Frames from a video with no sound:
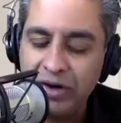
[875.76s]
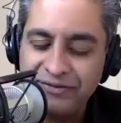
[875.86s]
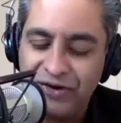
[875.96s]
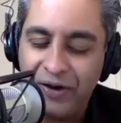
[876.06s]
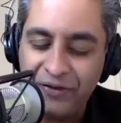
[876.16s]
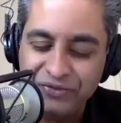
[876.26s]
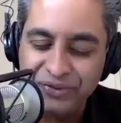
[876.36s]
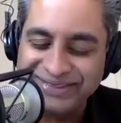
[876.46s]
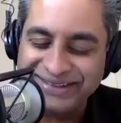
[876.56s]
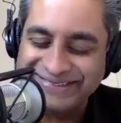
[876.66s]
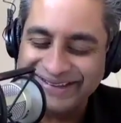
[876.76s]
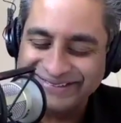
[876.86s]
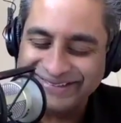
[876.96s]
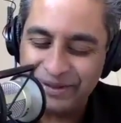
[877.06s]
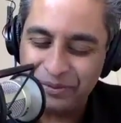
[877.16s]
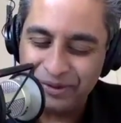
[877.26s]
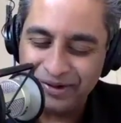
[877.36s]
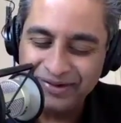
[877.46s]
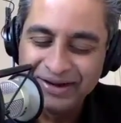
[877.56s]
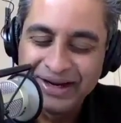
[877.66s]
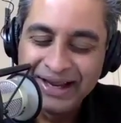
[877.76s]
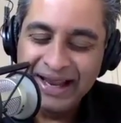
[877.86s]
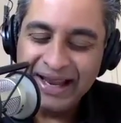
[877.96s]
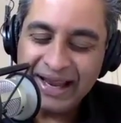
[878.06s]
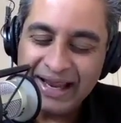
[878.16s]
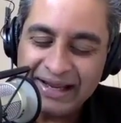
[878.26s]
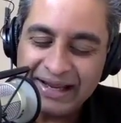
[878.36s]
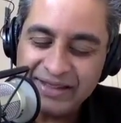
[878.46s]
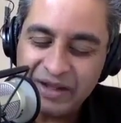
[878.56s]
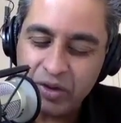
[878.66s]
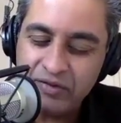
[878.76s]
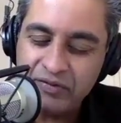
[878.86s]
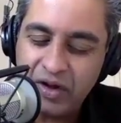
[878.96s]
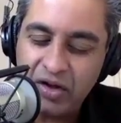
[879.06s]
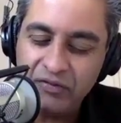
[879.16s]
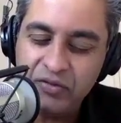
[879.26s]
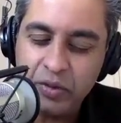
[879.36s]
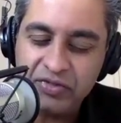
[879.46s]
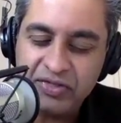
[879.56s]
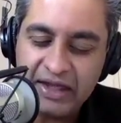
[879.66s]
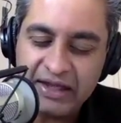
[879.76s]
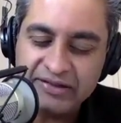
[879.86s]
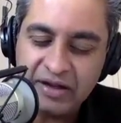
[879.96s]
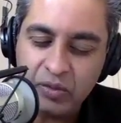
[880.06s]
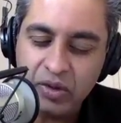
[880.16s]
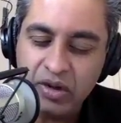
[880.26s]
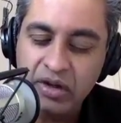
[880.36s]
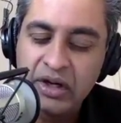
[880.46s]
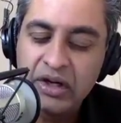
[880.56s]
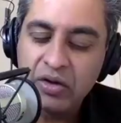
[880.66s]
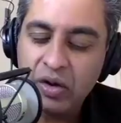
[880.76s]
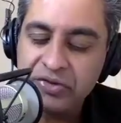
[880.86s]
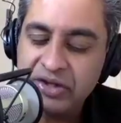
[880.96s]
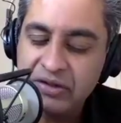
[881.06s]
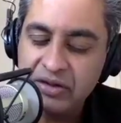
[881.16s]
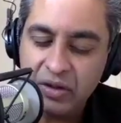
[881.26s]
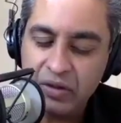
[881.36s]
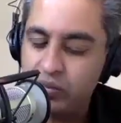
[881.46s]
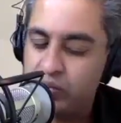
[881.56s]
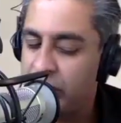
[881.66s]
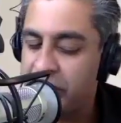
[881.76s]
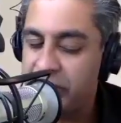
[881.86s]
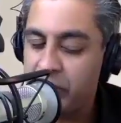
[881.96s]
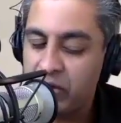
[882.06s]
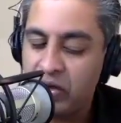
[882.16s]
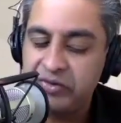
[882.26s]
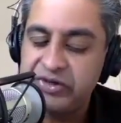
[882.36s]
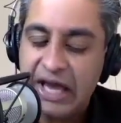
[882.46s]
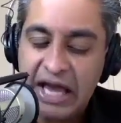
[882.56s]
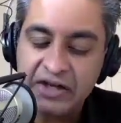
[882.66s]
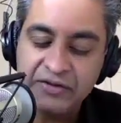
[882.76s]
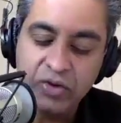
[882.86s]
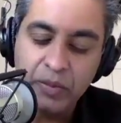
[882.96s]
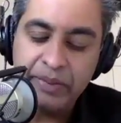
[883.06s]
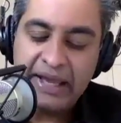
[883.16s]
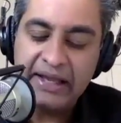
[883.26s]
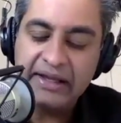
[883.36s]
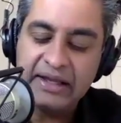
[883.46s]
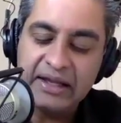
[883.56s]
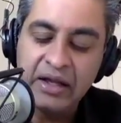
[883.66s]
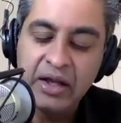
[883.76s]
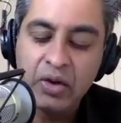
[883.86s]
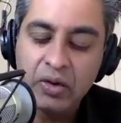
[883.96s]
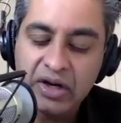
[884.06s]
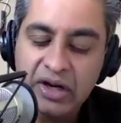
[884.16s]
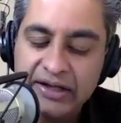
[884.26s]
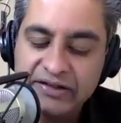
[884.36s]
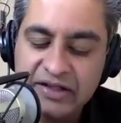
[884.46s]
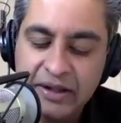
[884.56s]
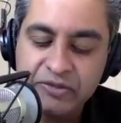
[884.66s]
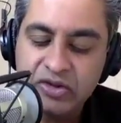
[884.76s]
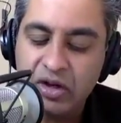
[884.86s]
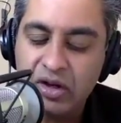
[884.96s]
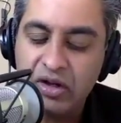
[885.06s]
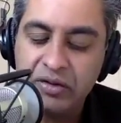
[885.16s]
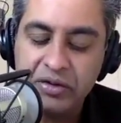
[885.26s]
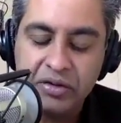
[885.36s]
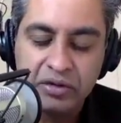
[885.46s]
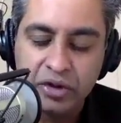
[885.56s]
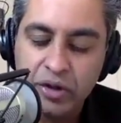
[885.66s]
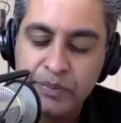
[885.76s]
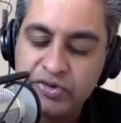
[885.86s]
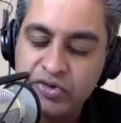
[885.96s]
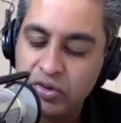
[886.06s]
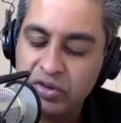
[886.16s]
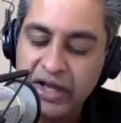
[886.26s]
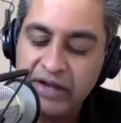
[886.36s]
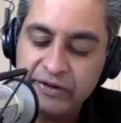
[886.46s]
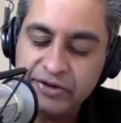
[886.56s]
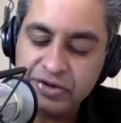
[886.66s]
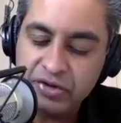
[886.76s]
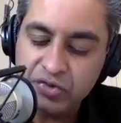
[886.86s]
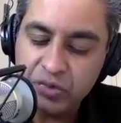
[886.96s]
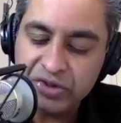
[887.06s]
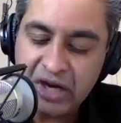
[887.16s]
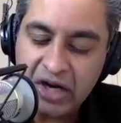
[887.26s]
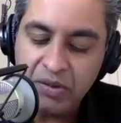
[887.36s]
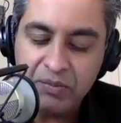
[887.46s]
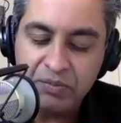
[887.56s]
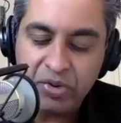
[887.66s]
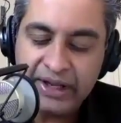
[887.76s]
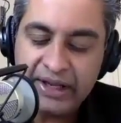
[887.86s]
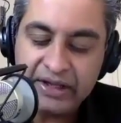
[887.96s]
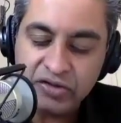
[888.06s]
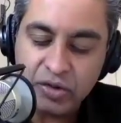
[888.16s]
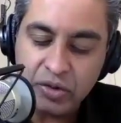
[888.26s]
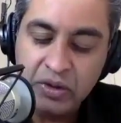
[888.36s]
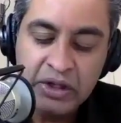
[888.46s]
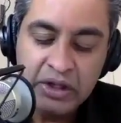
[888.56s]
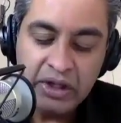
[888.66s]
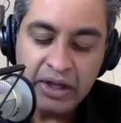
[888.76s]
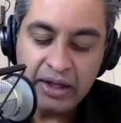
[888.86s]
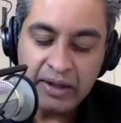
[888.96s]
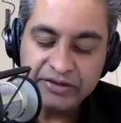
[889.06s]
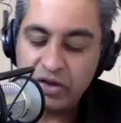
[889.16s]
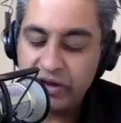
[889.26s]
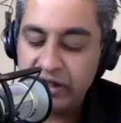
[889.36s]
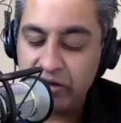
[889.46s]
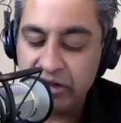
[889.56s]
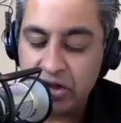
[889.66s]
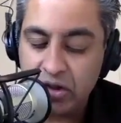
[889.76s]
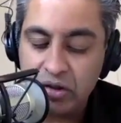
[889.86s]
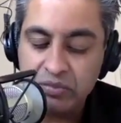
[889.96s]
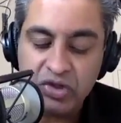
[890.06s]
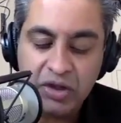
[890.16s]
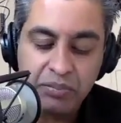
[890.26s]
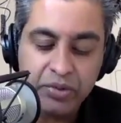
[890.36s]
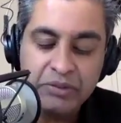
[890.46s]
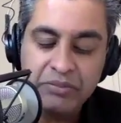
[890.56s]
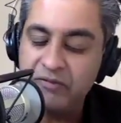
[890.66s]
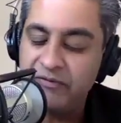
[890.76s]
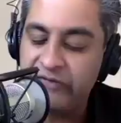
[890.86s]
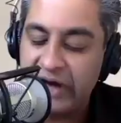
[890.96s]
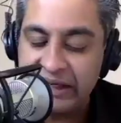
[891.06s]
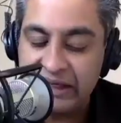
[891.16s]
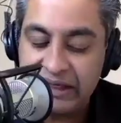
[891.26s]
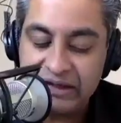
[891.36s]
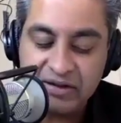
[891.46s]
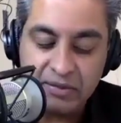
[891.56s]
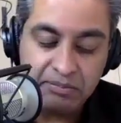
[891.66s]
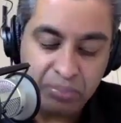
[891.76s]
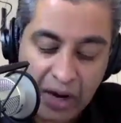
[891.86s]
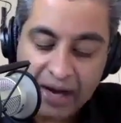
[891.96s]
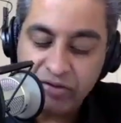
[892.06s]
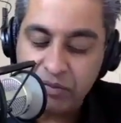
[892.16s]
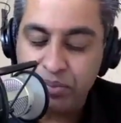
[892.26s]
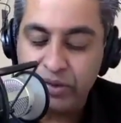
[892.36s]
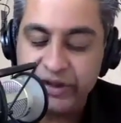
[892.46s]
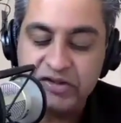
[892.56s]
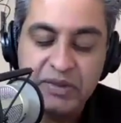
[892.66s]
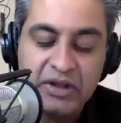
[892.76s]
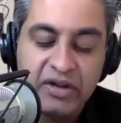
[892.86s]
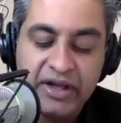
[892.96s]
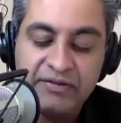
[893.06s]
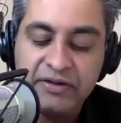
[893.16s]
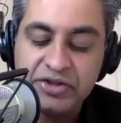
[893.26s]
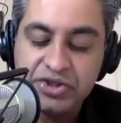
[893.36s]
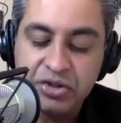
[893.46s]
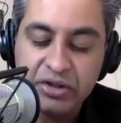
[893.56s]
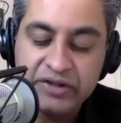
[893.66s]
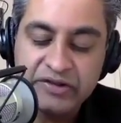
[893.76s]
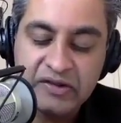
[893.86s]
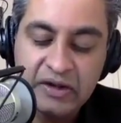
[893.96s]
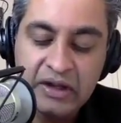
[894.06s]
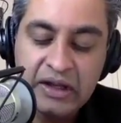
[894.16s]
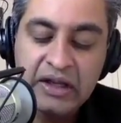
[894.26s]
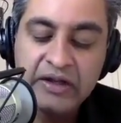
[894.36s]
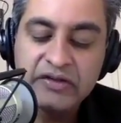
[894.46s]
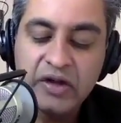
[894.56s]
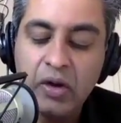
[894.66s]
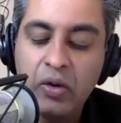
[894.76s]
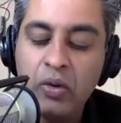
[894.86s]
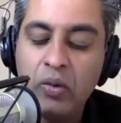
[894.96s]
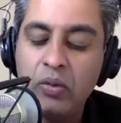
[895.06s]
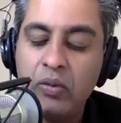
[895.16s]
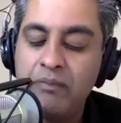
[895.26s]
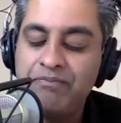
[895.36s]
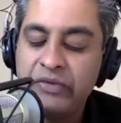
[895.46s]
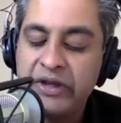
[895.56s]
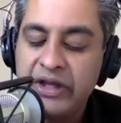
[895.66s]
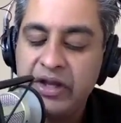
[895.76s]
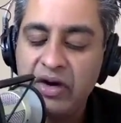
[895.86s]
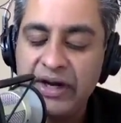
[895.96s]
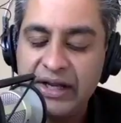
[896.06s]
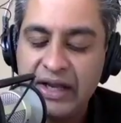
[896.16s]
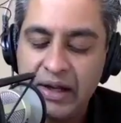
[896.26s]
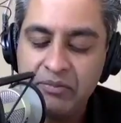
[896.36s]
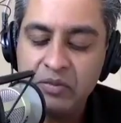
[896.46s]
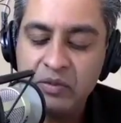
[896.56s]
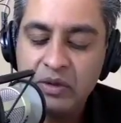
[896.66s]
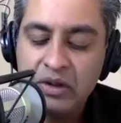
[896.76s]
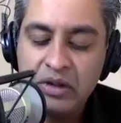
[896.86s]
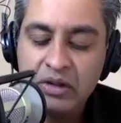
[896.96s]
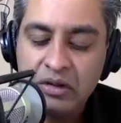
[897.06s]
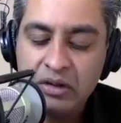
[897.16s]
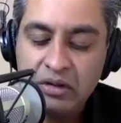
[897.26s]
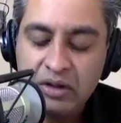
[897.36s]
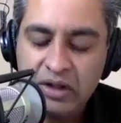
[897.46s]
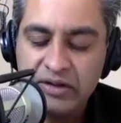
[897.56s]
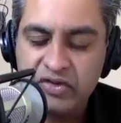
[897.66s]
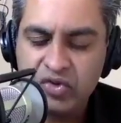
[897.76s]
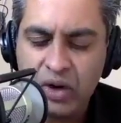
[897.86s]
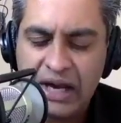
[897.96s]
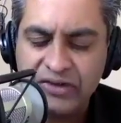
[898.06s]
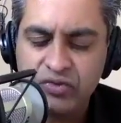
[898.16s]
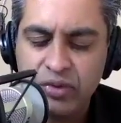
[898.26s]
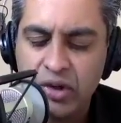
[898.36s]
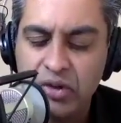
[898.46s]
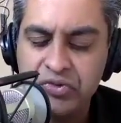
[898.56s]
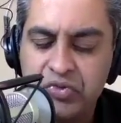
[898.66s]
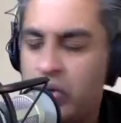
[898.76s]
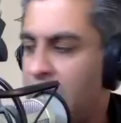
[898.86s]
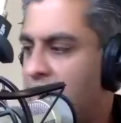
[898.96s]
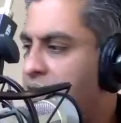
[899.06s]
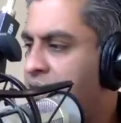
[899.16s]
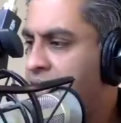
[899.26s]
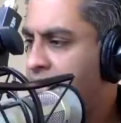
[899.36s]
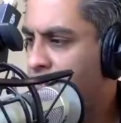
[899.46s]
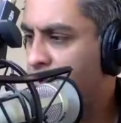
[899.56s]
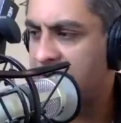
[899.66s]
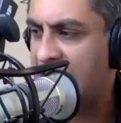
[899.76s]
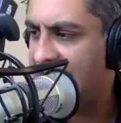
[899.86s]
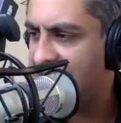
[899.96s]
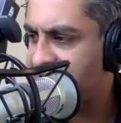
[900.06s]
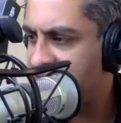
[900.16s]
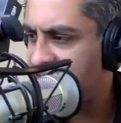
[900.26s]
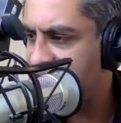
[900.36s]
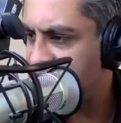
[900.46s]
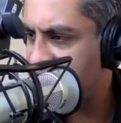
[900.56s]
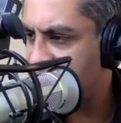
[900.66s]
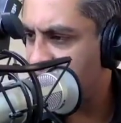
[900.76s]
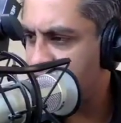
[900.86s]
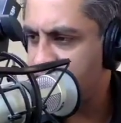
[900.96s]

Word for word: involved with these things they were. And they were involved with things that were called, you know, whether they were called cash flow banking or concepts called LIRPs or life insurance retirement plans. Or uh, I started hearing terms like premium finance and private placement life insurance. So here I am in this crossroads where well gosh it you know